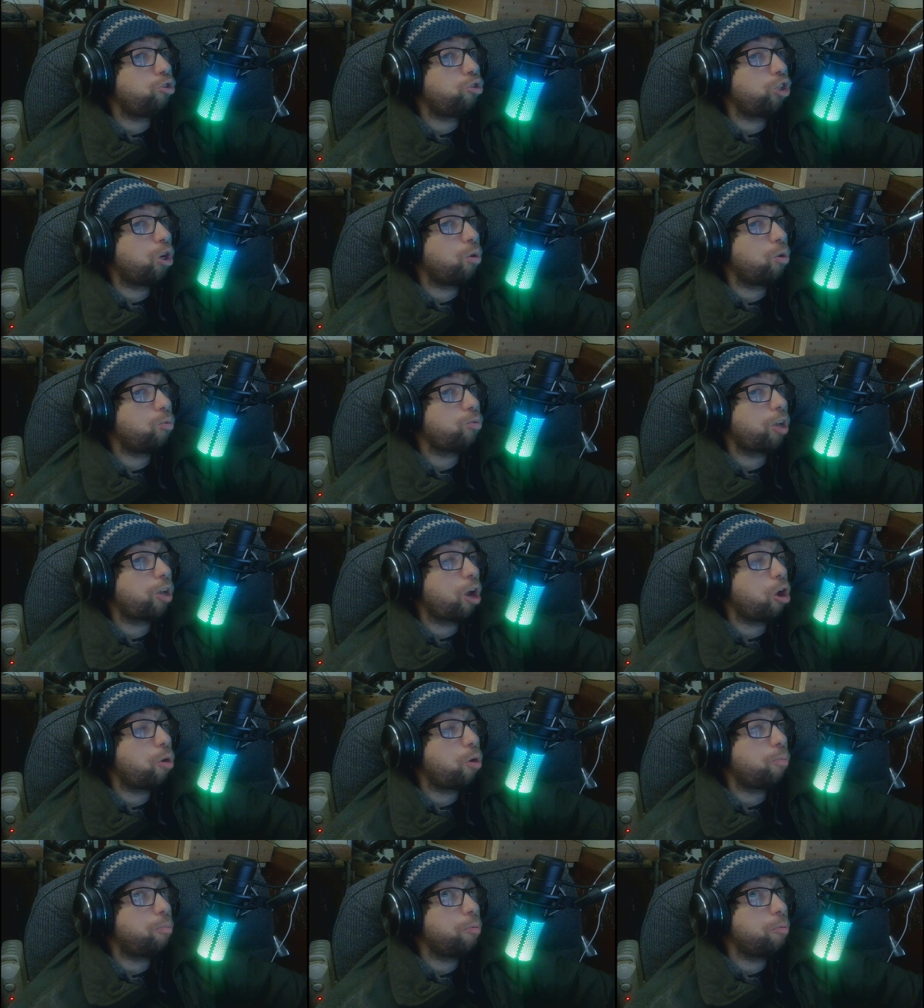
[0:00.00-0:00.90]
Jones. I
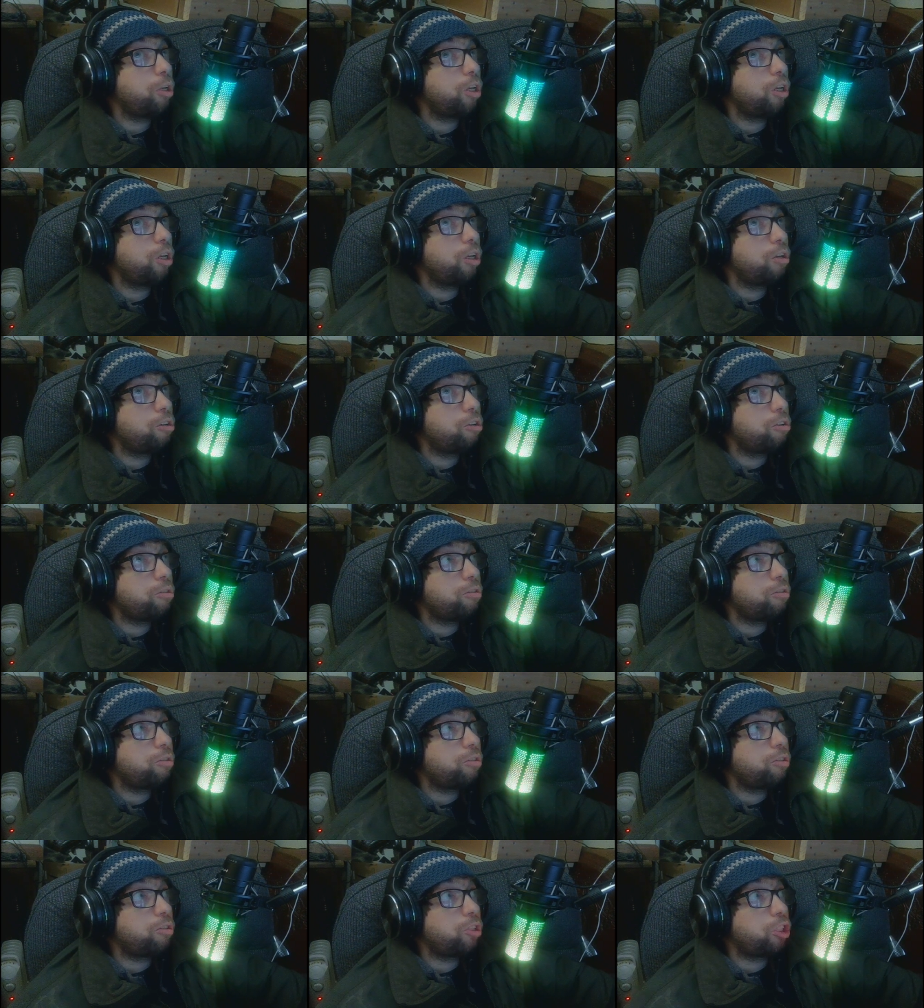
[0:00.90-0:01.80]
hope
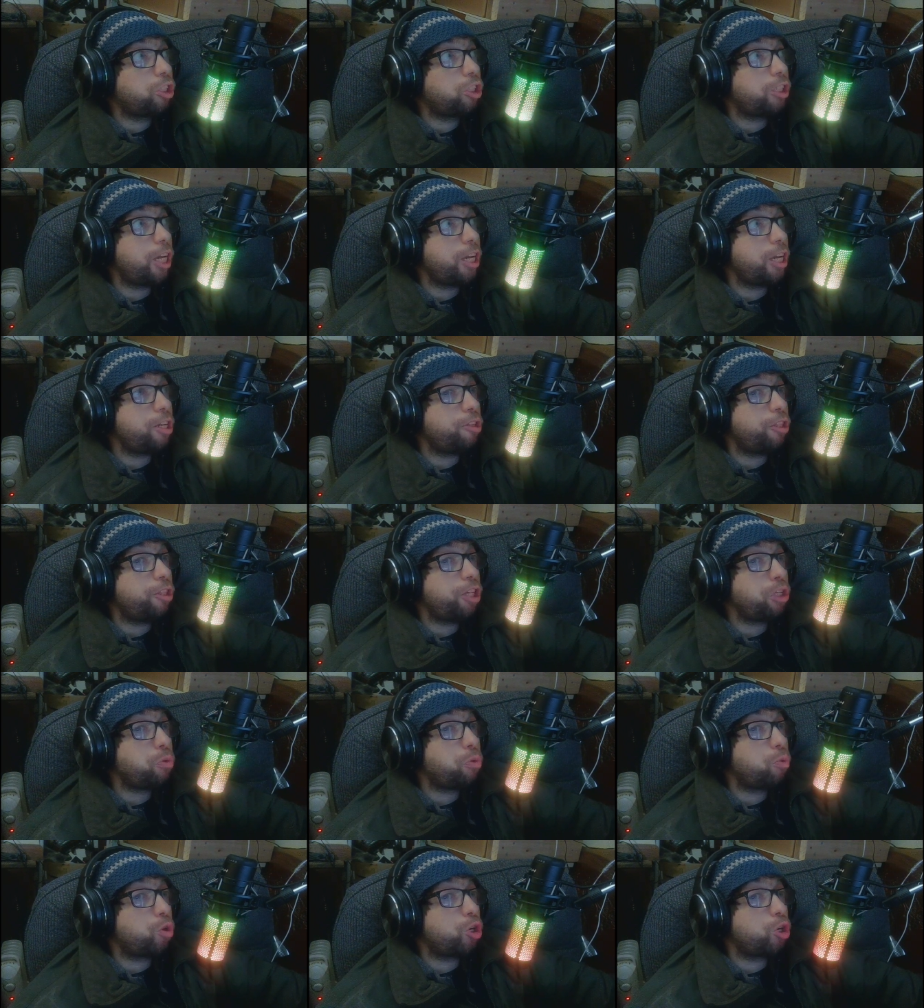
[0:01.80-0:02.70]
saying
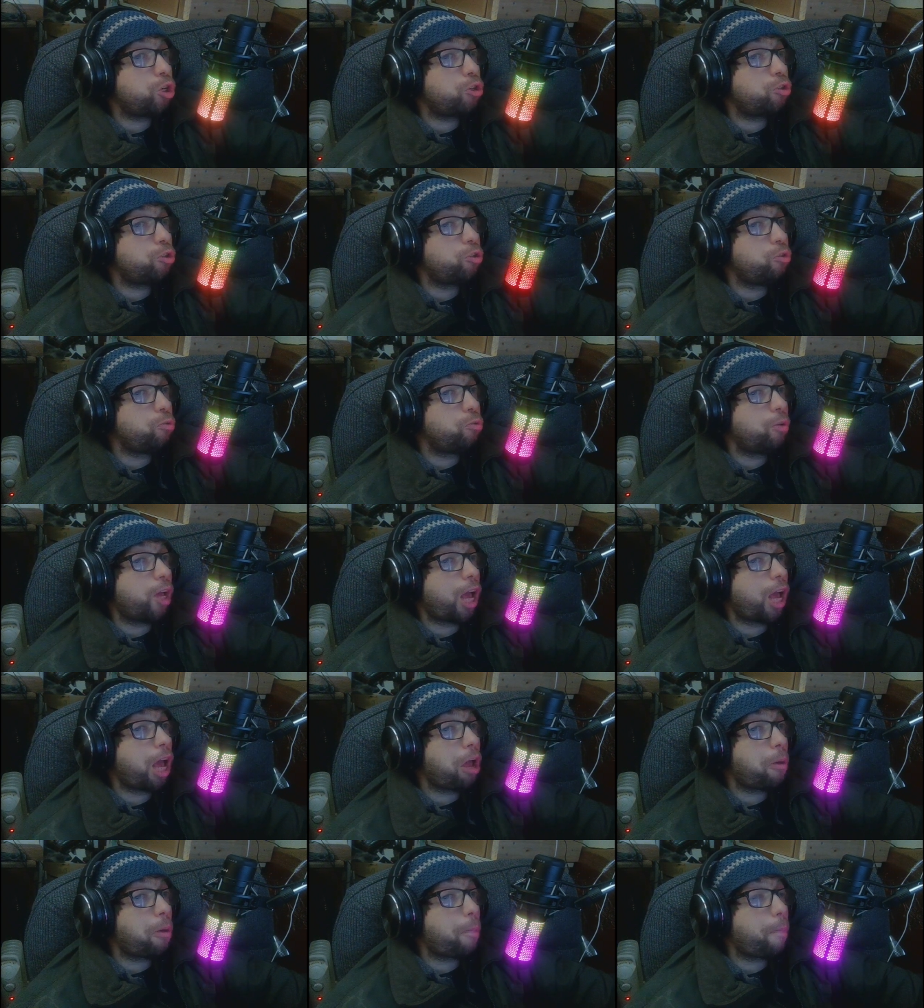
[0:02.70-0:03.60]
these words do
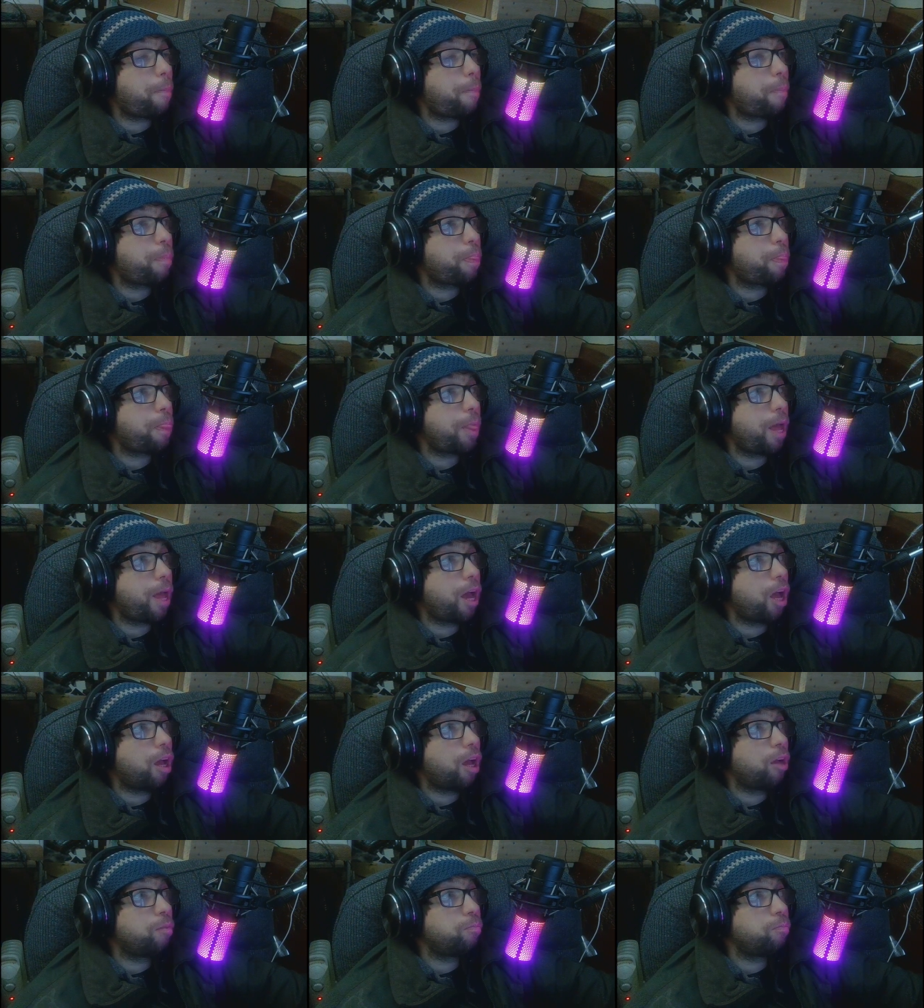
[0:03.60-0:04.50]
not
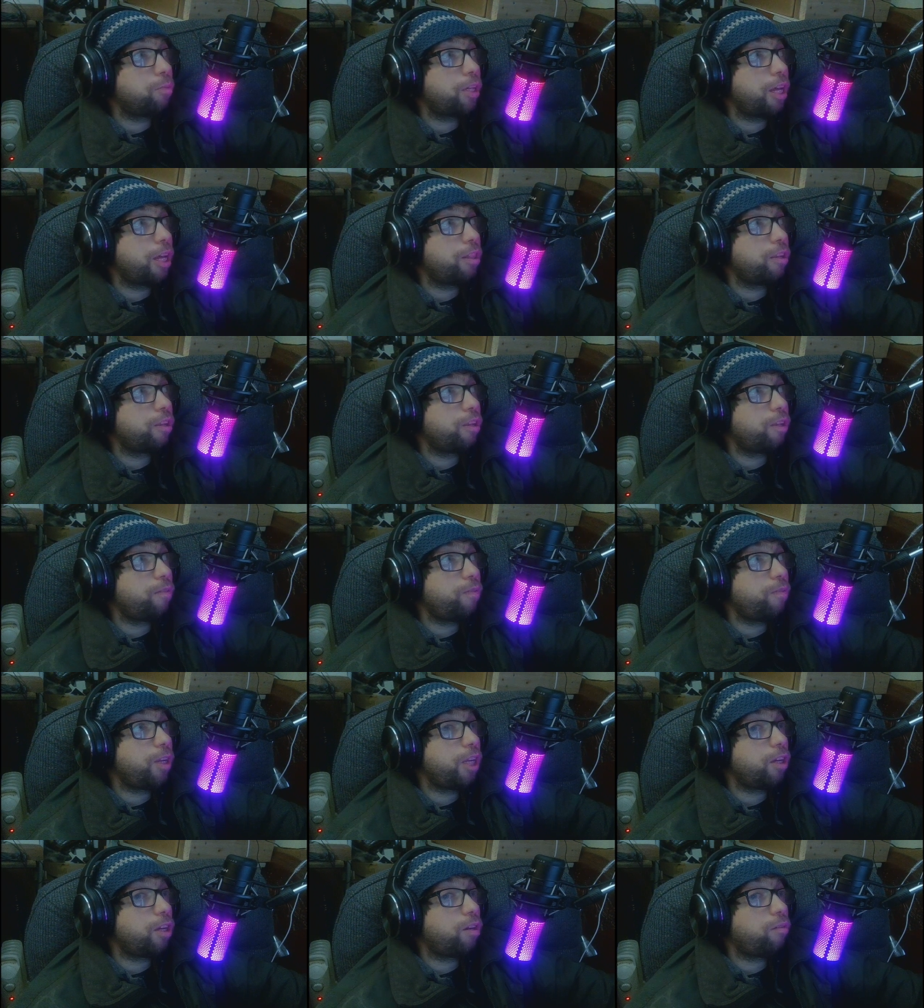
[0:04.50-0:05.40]
uh, get this
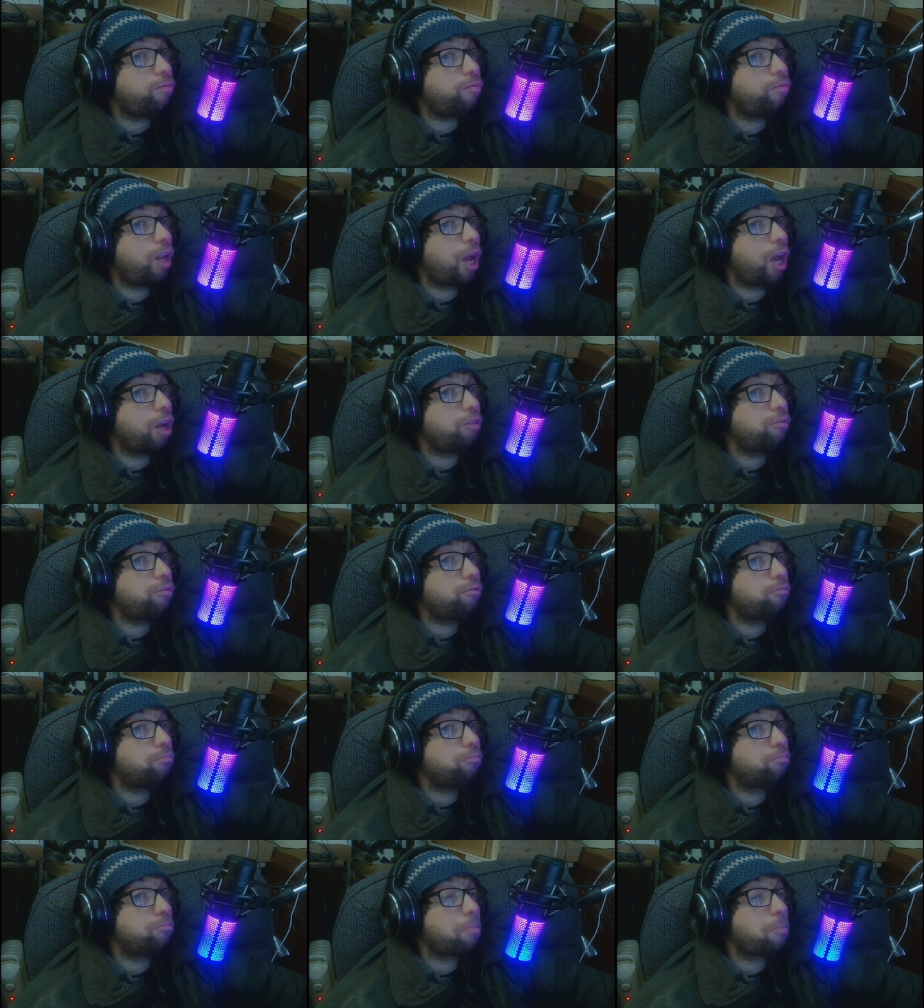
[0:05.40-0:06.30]
video flagged.
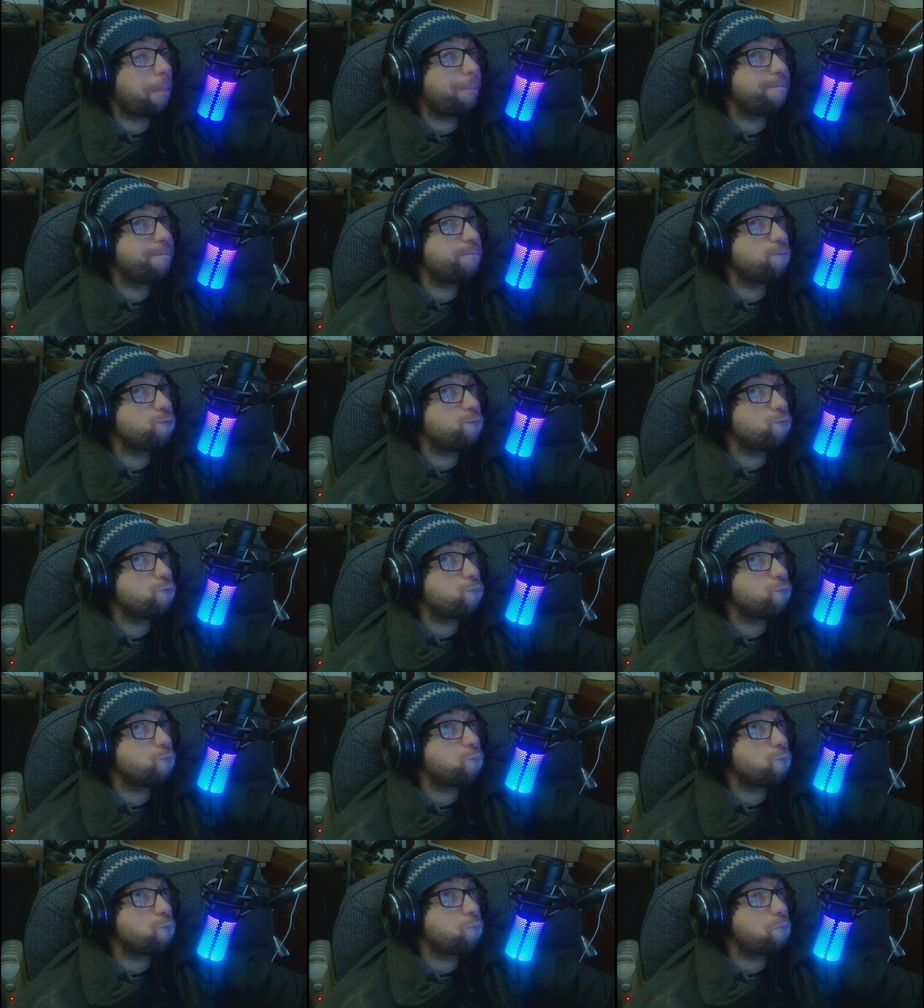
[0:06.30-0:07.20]

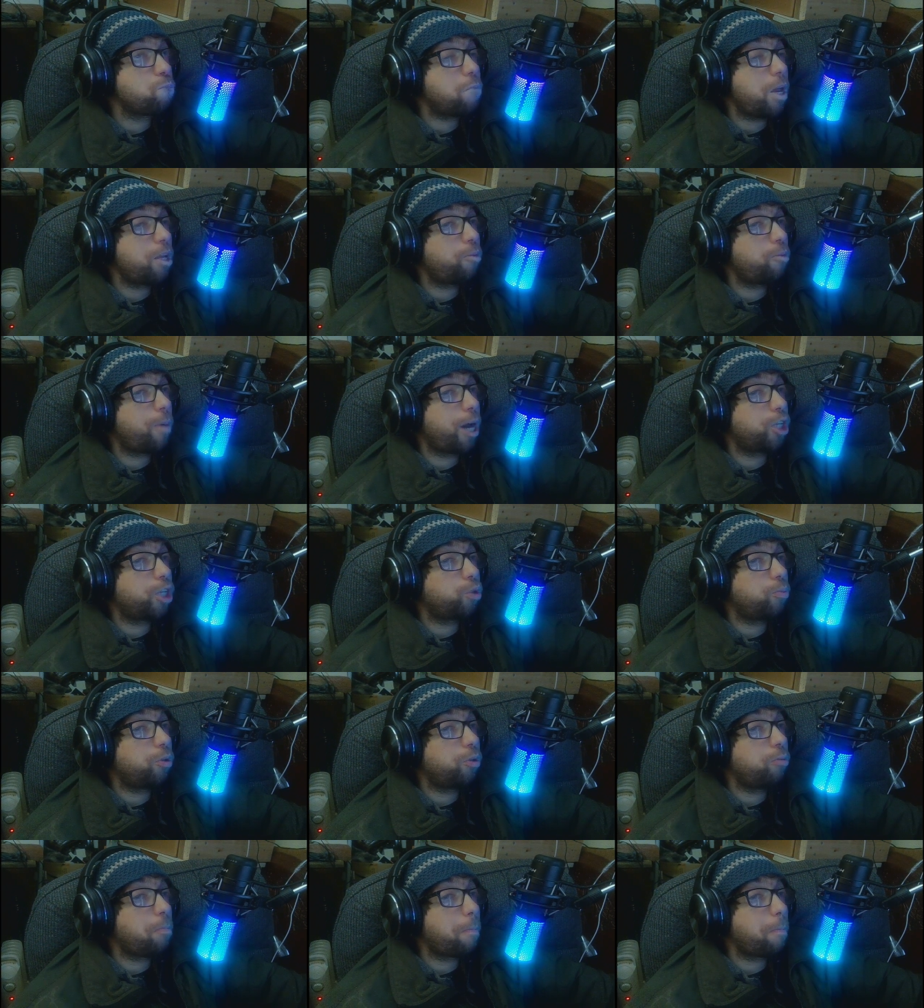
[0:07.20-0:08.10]
It's
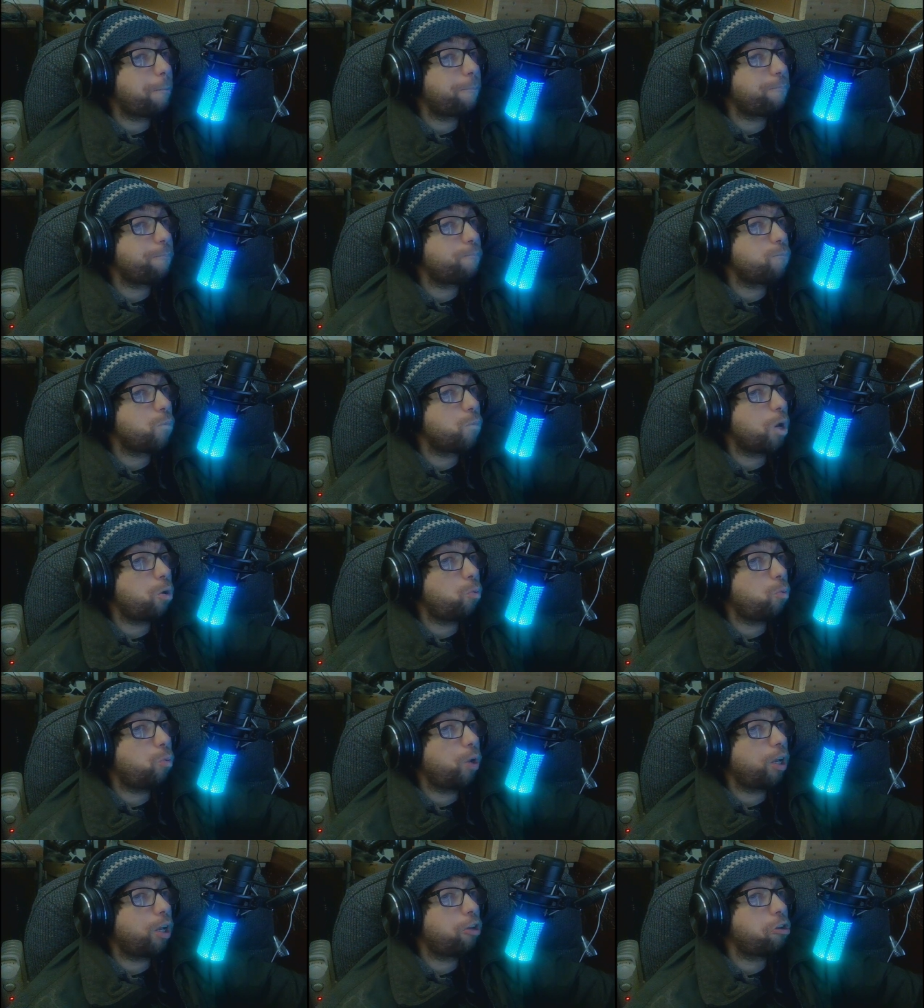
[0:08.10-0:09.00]
possible. What
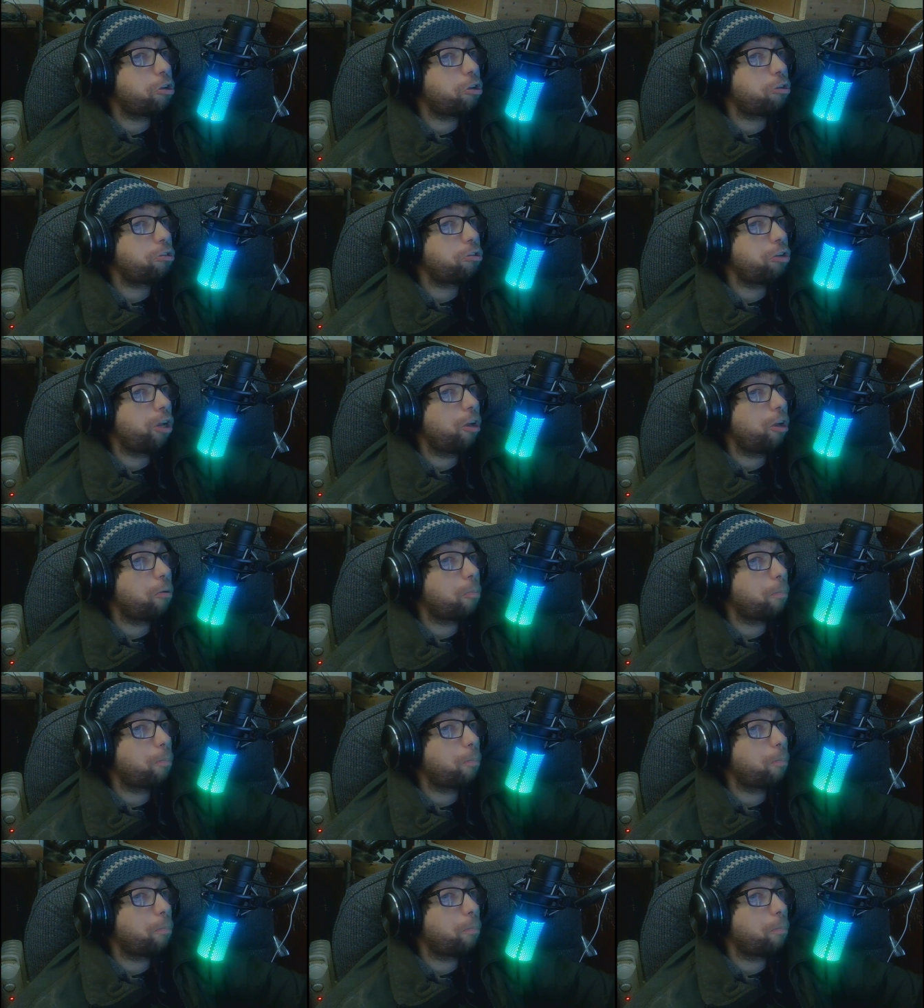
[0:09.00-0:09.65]
what can I say?